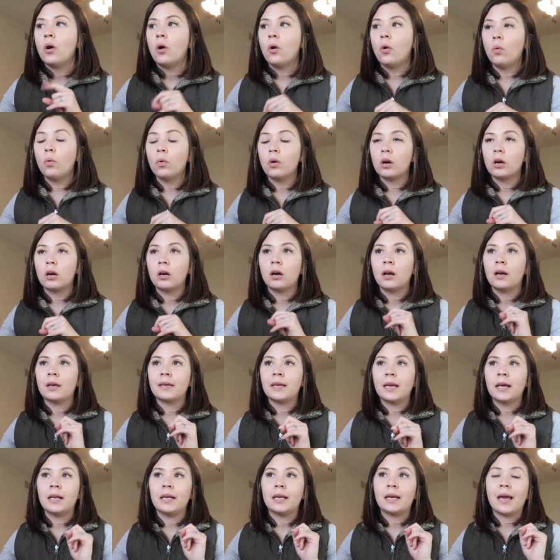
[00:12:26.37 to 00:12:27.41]
or
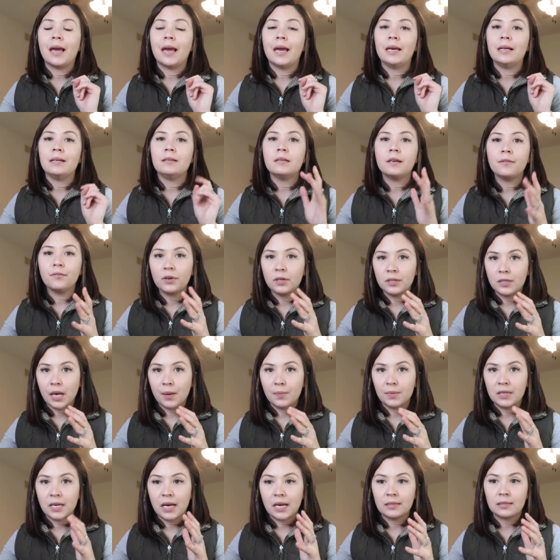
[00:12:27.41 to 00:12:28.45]
getting a different type
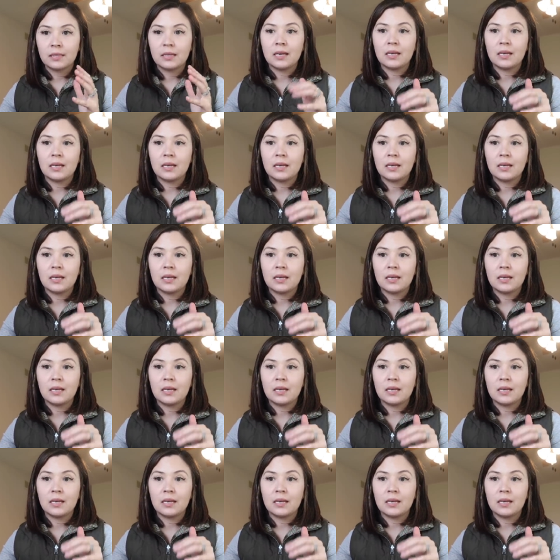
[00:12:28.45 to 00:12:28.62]
of desk,